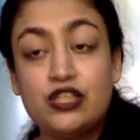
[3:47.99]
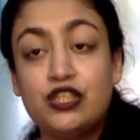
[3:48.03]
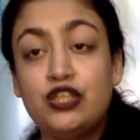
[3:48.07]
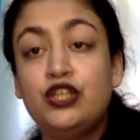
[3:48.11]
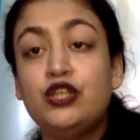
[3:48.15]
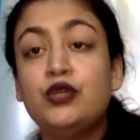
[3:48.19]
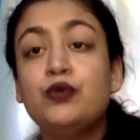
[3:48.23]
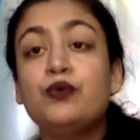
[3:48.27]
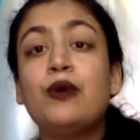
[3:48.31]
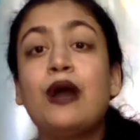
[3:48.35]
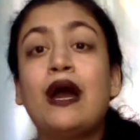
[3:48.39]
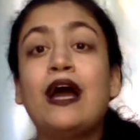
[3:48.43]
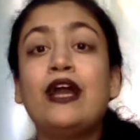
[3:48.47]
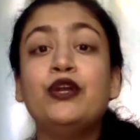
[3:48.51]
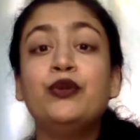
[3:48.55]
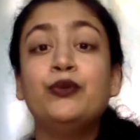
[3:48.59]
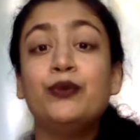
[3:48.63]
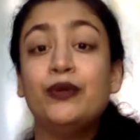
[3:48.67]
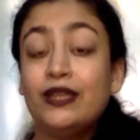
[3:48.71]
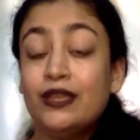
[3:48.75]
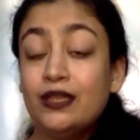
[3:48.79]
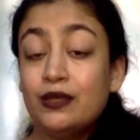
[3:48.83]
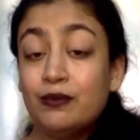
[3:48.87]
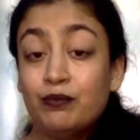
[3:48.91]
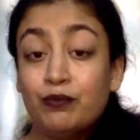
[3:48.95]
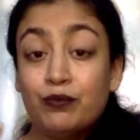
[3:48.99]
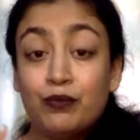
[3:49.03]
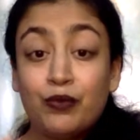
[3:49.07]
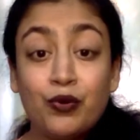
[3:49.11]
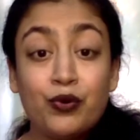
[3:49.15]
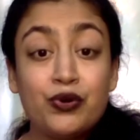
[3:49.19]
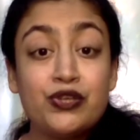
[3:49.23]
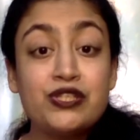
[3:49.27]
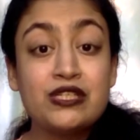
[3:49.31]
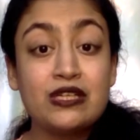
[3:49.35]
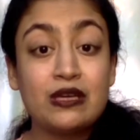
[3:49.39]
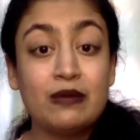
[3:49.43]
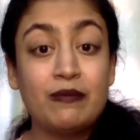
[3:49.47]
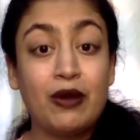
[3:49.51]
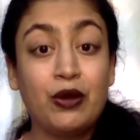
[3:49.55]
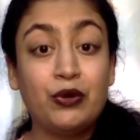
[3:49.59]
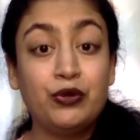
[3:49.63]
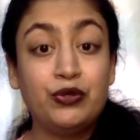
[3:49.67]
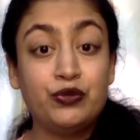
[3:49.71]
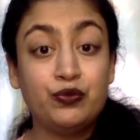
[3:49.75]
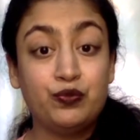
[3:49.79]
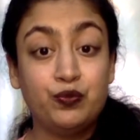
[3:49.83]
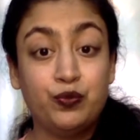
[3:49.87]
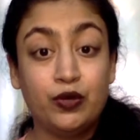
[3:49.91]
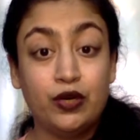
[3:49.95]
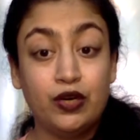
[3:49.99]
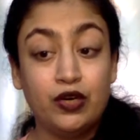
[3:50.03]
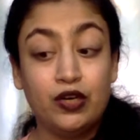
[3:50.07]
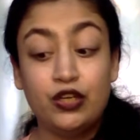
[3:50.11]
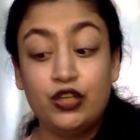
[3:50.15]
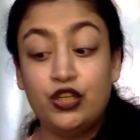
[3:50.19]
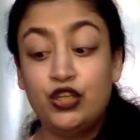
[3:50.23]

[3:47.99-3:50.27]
You are doing the most amount of work.